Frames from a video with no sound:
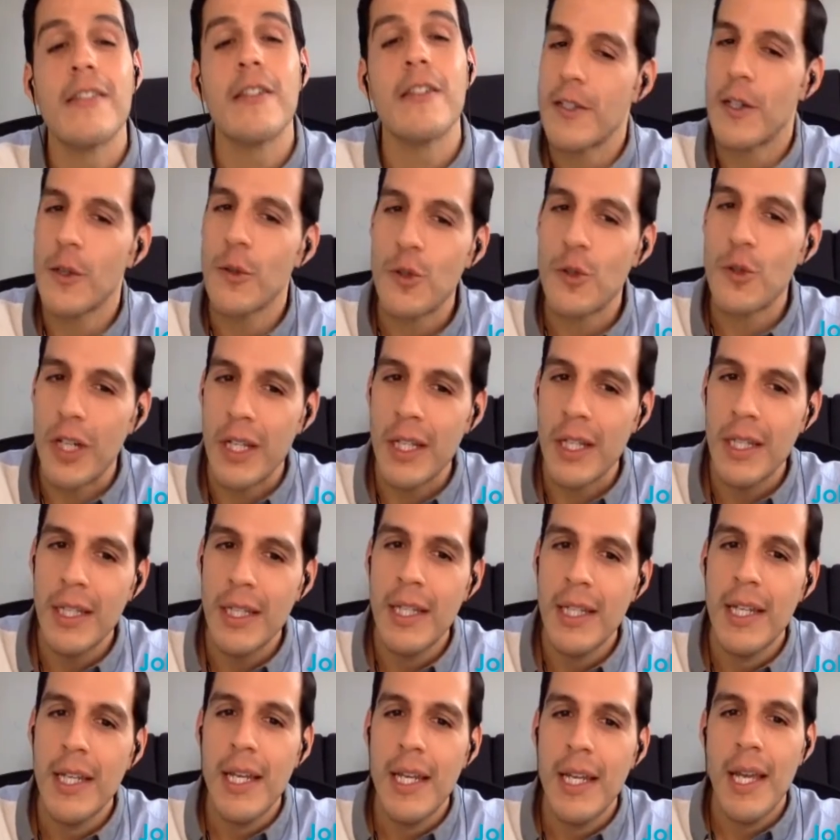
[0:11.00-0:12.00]
Mexico City,
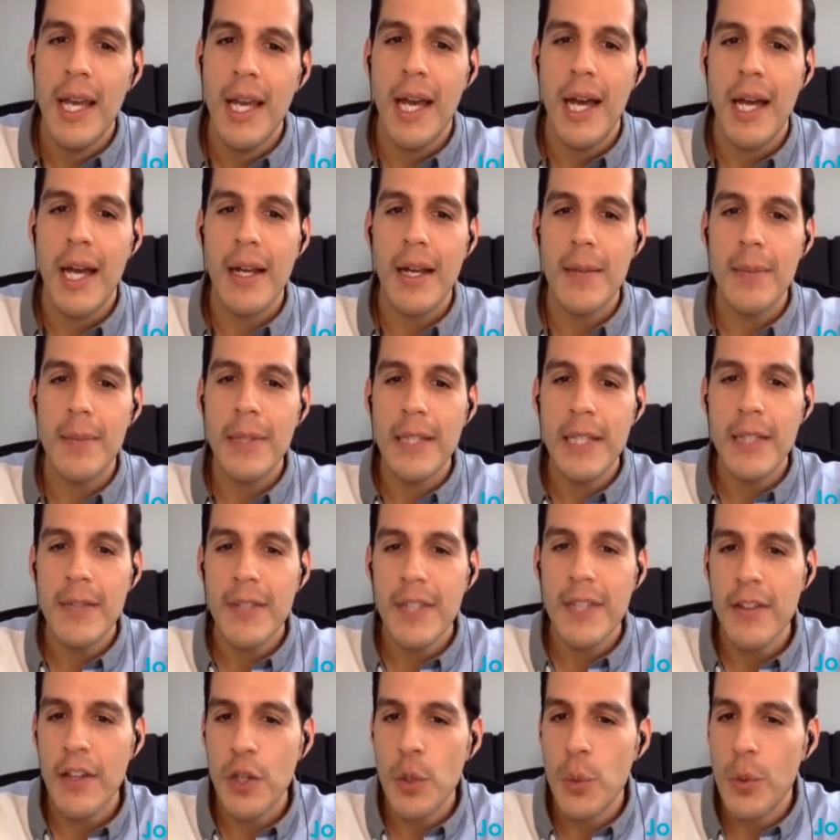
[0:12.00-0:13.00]
and I've been
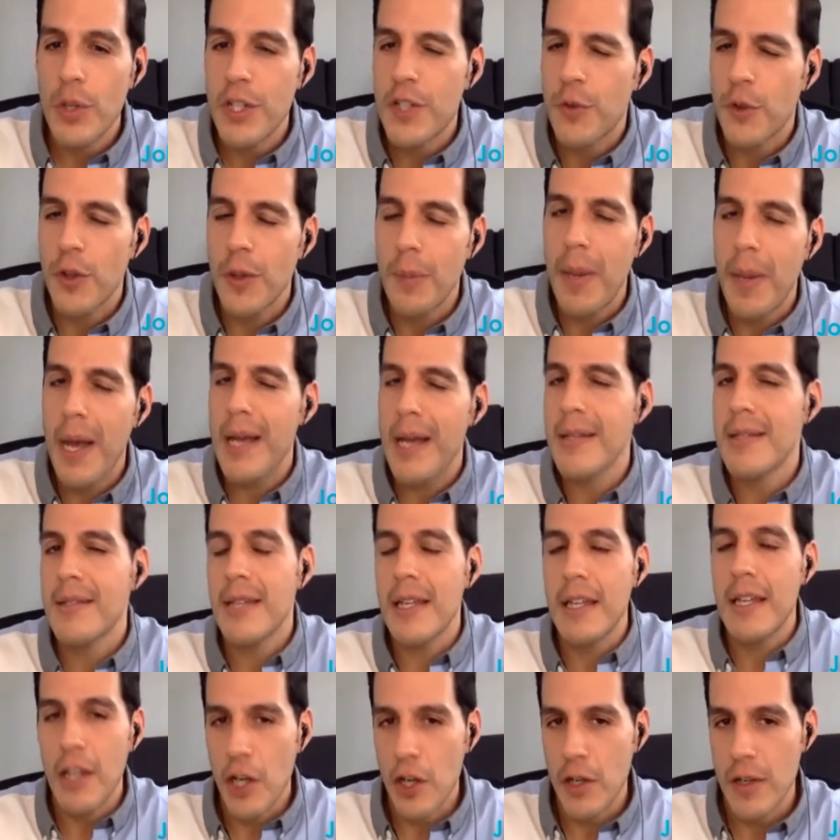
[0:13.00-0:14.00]
living in the U.S. for the
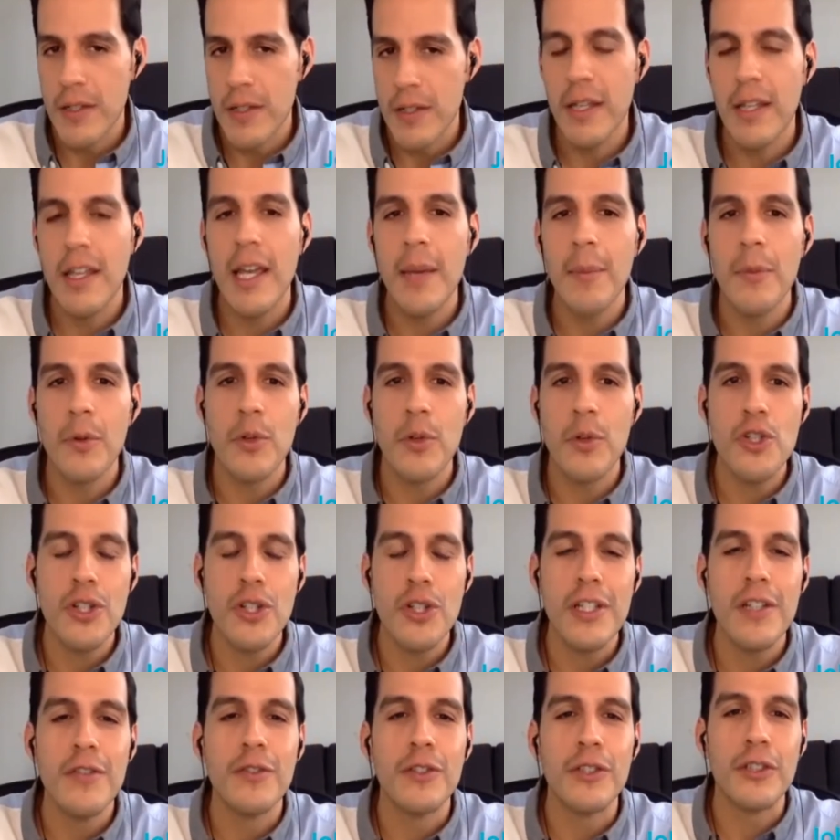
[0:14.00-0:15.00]
past 8 years. I came
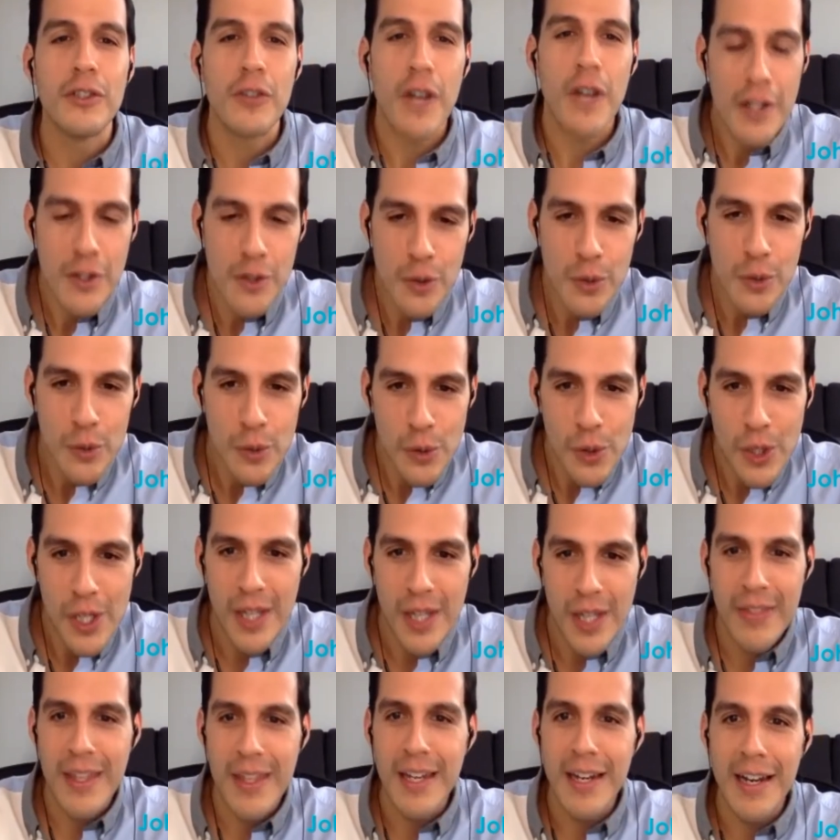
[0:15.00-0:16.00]
originally for grad school,
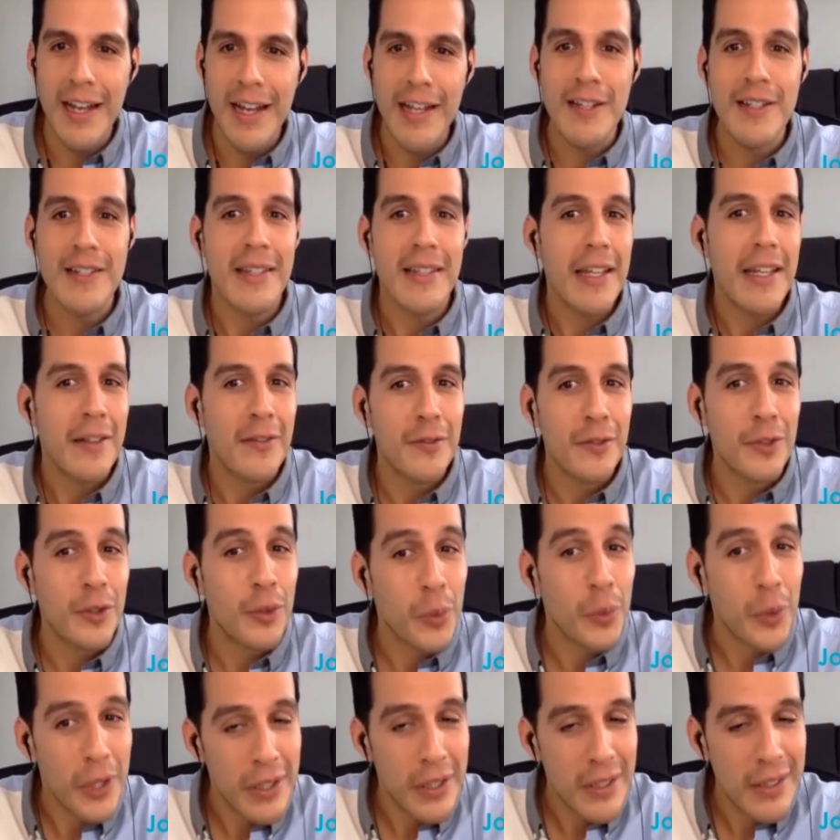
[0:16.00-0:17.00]
and then I stayed
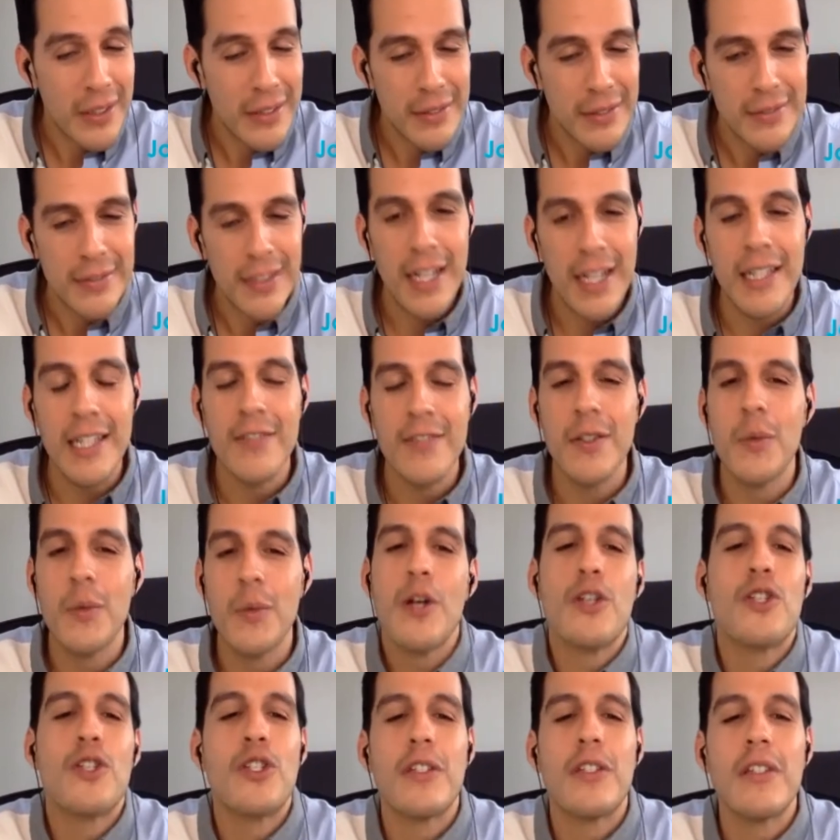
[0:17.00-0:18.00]
for work. I live in
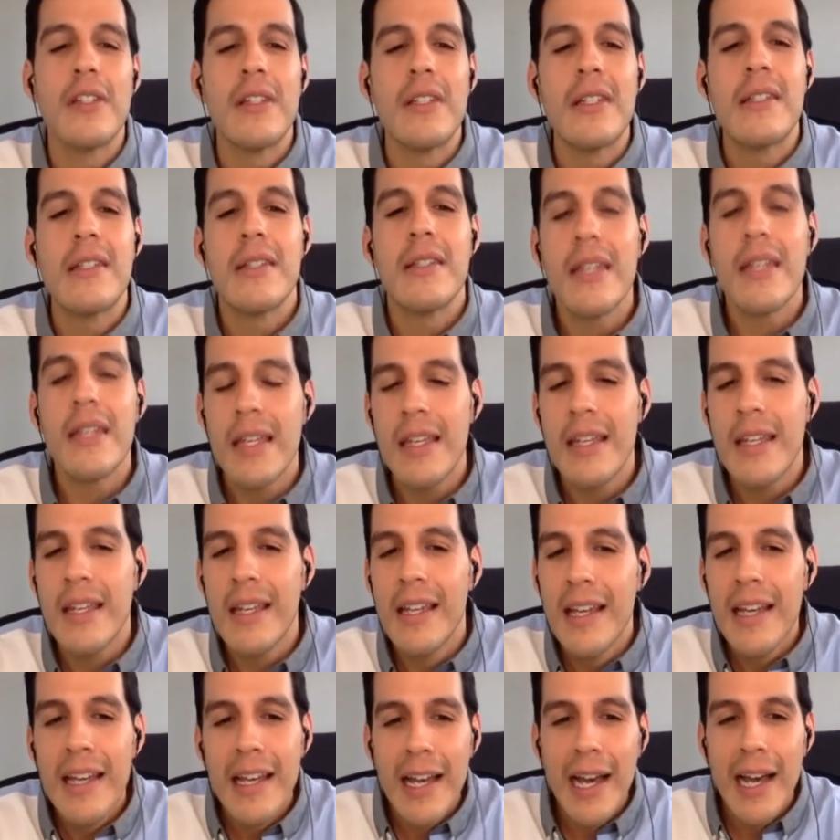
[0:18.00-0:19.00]
Washington, D.C.
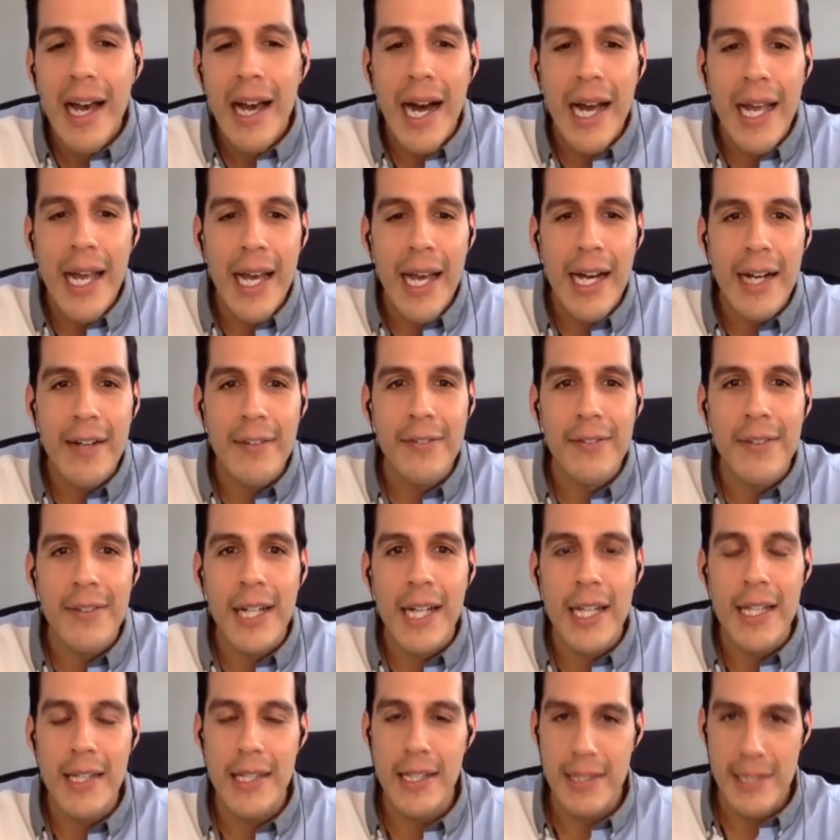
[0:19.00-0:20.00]
I have
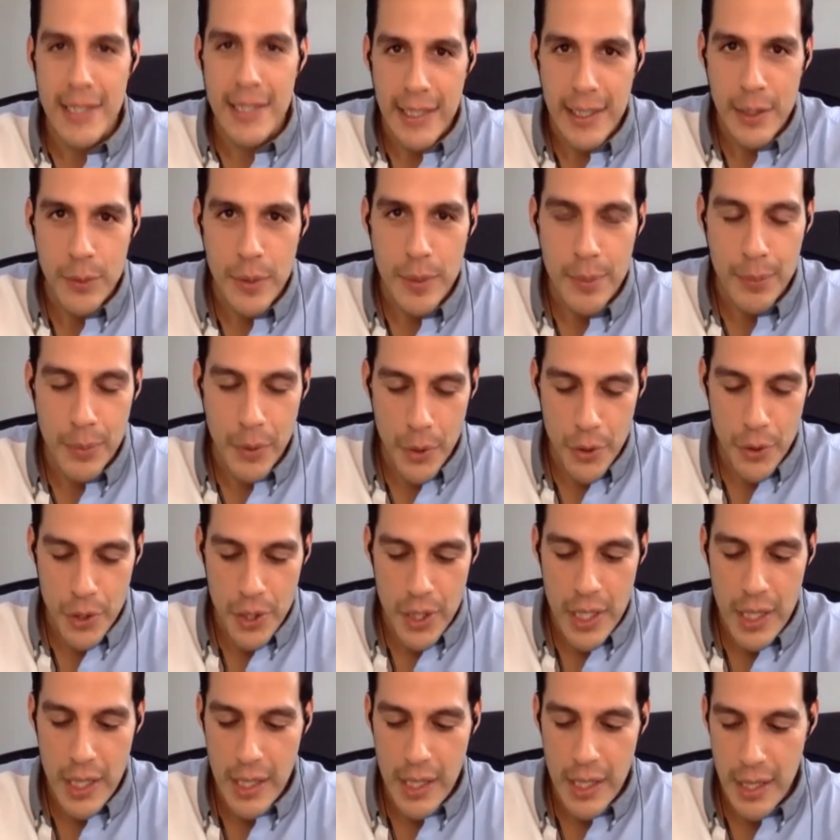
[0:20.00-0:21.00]
an identical twin
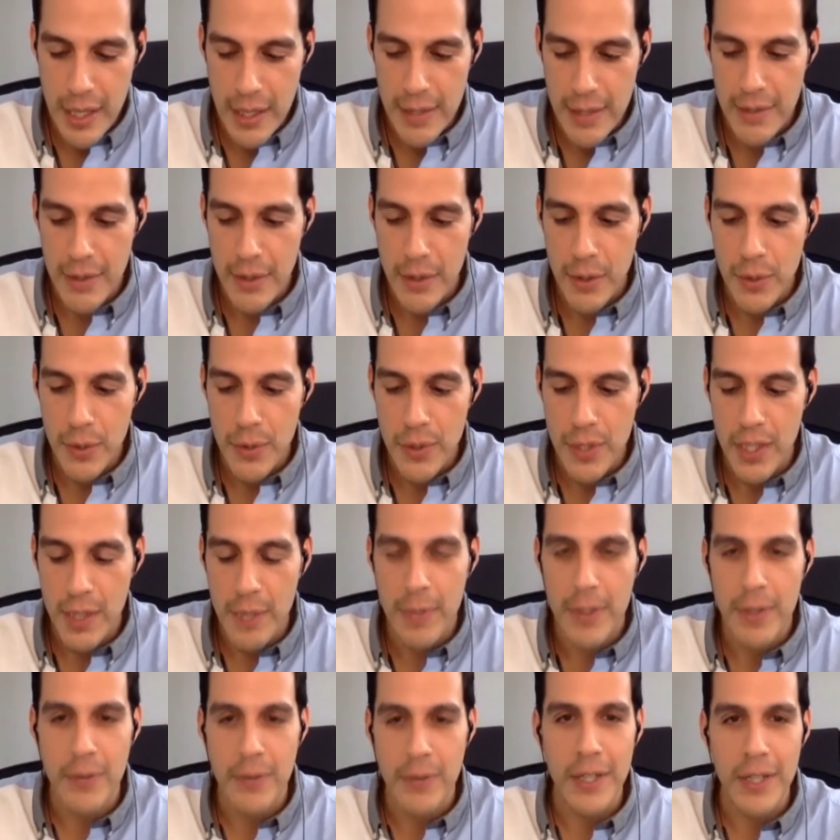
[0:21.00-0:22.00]
brother in case you see
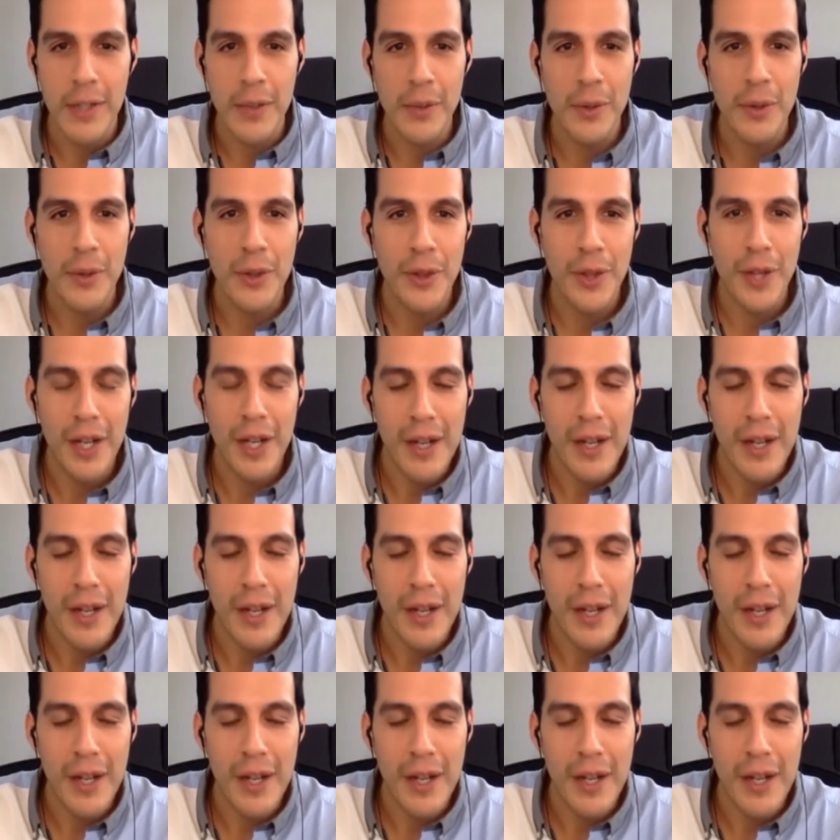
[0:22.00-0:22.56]
him around.